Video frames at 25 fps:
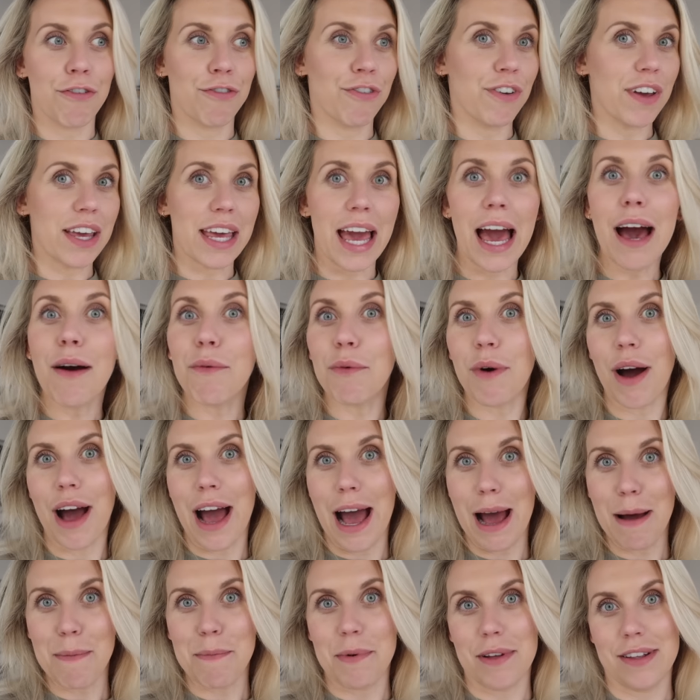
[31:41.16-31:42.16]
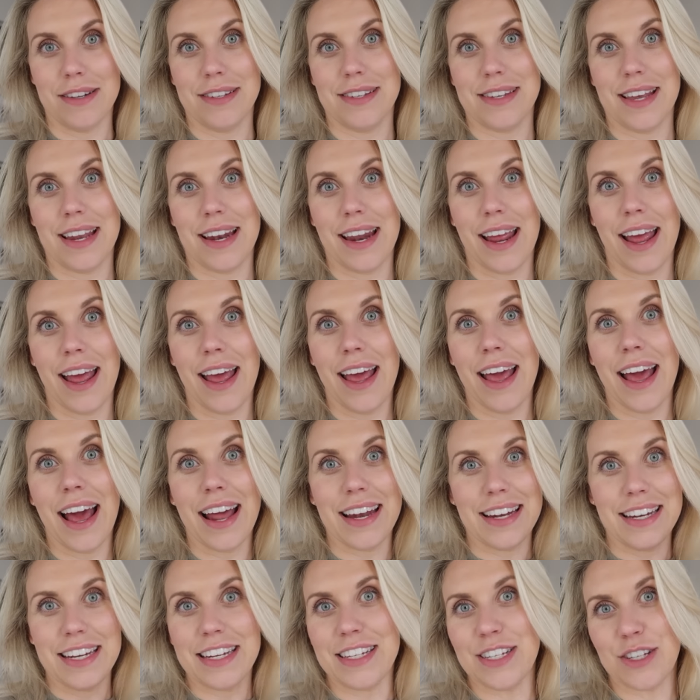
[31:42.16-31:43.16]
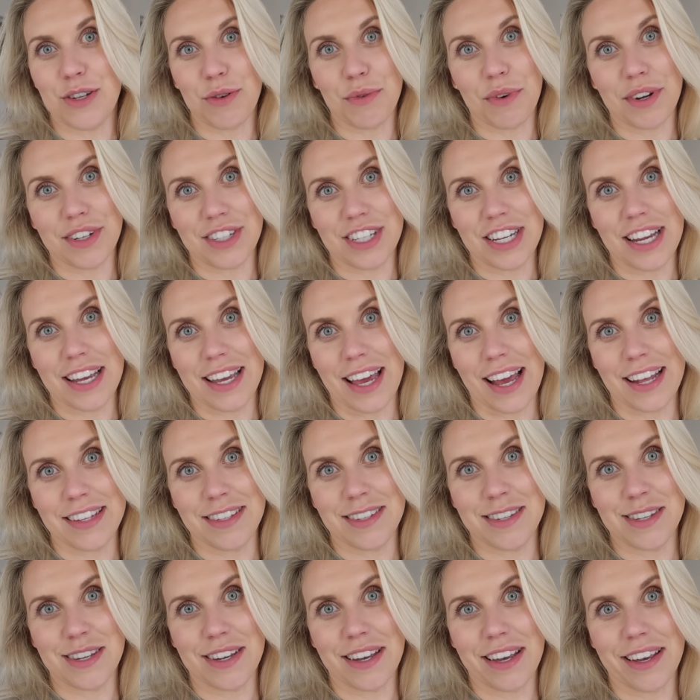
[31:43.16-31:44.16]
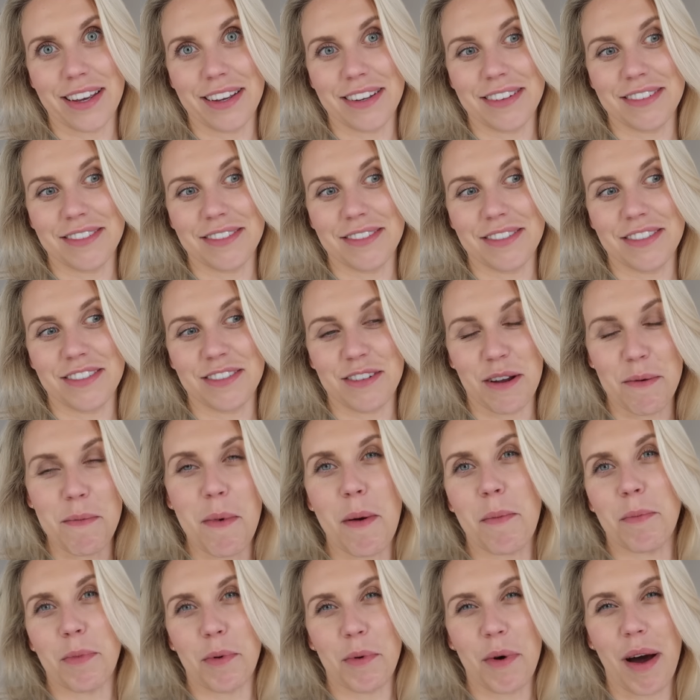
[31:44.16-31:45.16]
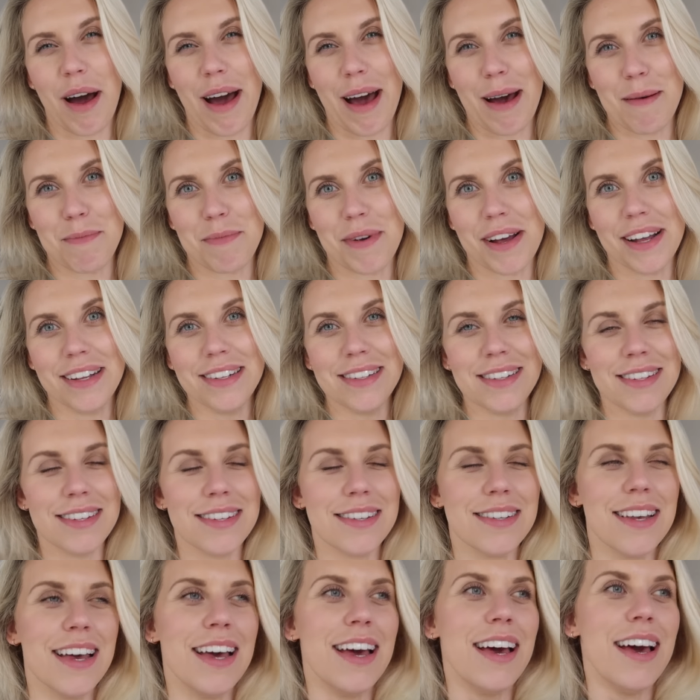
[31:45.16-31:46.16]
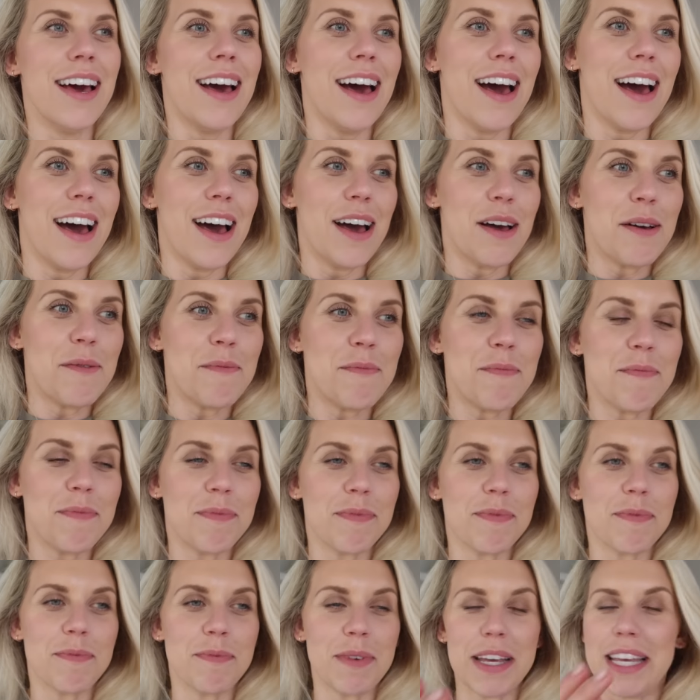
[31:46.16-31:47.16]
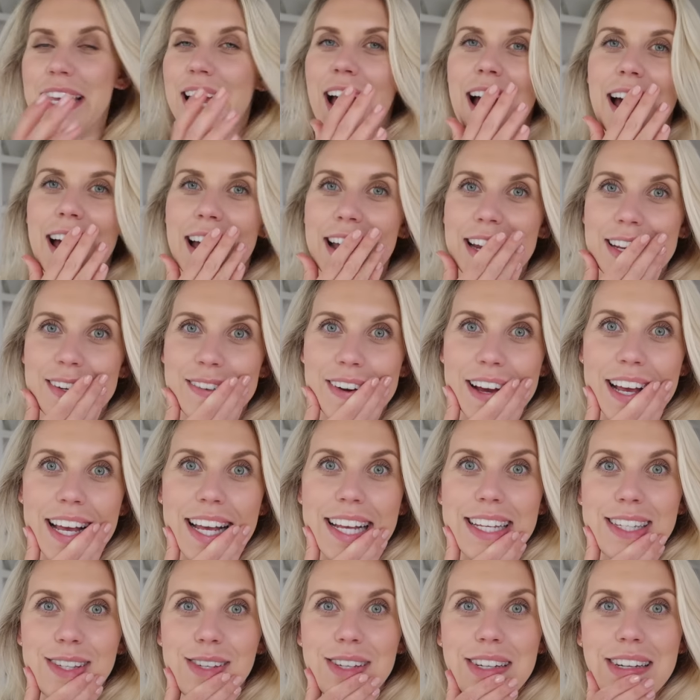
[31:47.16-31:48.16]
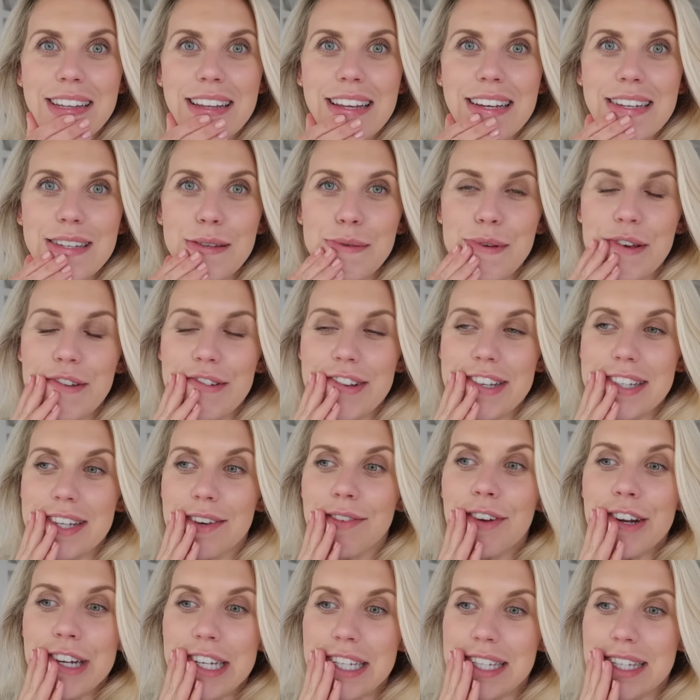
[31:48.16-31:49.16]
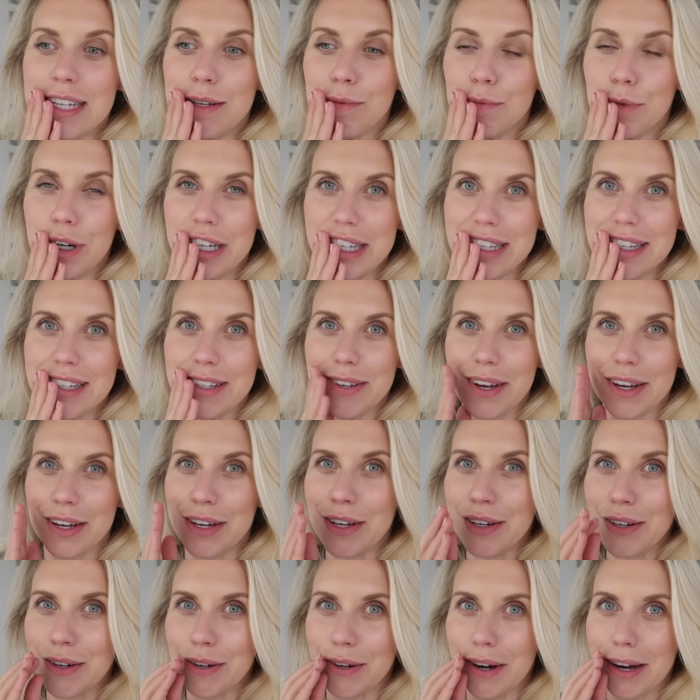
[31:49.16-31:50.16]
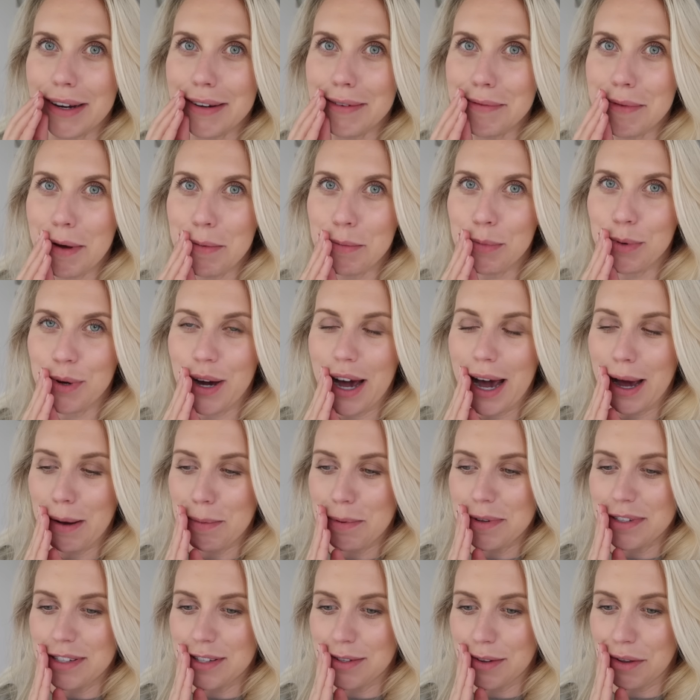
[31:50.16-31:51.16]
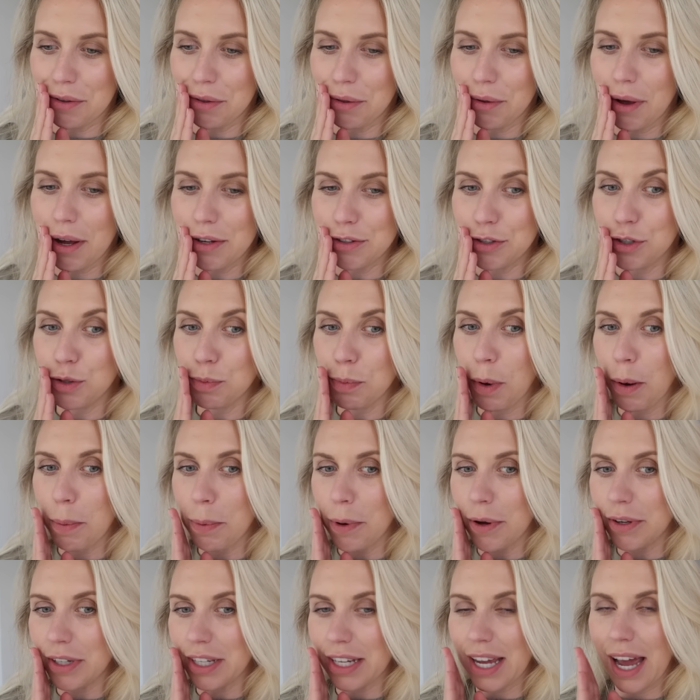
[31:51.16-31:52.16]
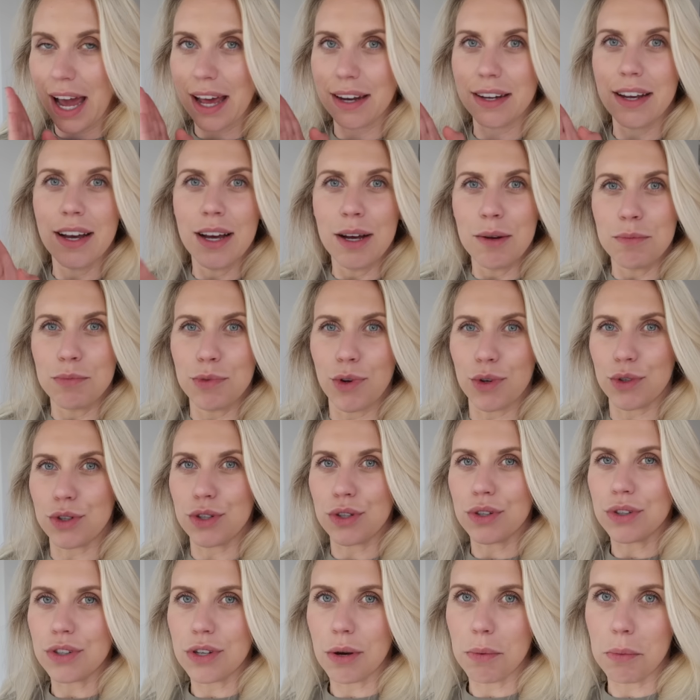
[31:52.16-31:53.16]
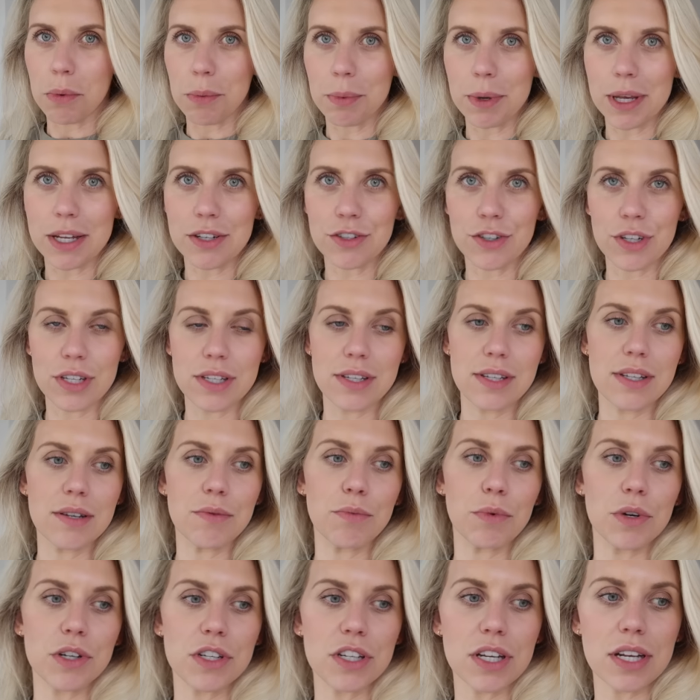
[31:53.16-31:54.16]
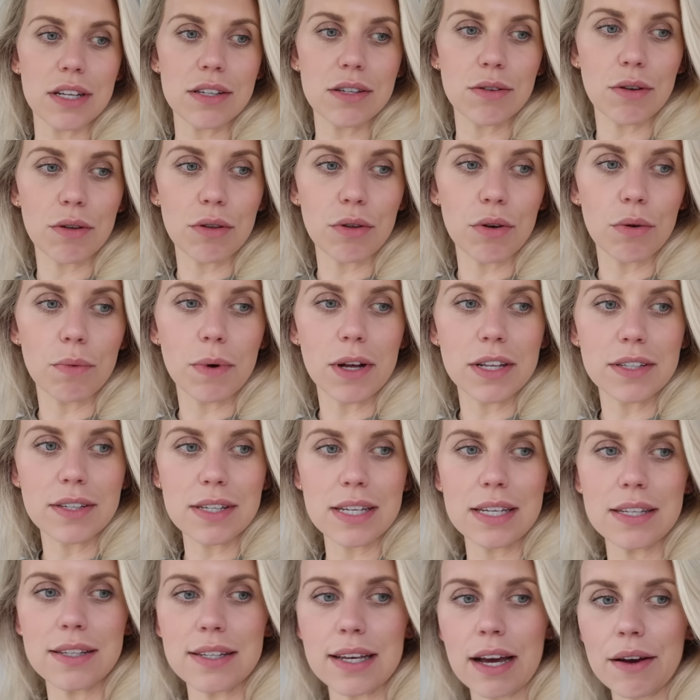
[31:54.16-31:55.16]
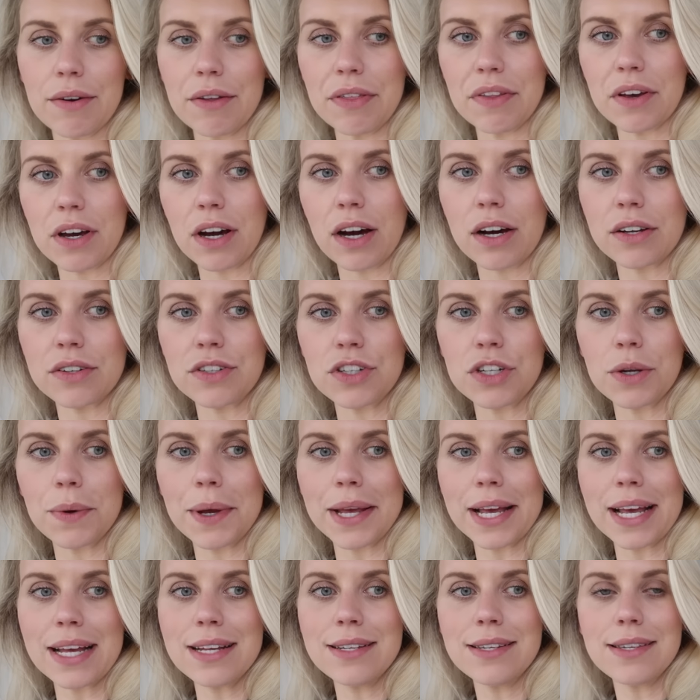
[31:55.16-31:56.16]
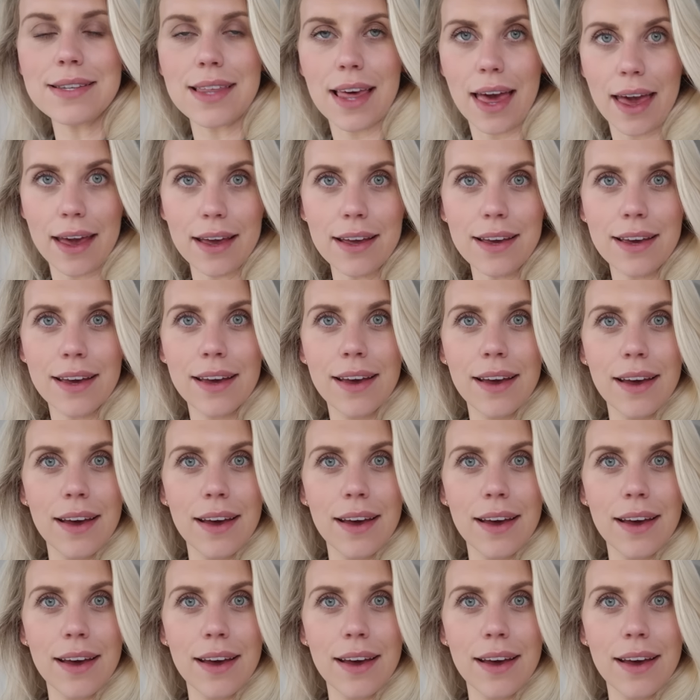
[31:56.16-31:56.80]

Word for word: forget what happens in it and need to watch it again to remember what happens. Um, but yeah, anyway, it's one of those movies I've only seen once, so I couldn't quite remember what happened, so I thought I'll just pop it on again. not sure Tom will be interested in watching it, so I thought whilst he's out in the garden doing his thing,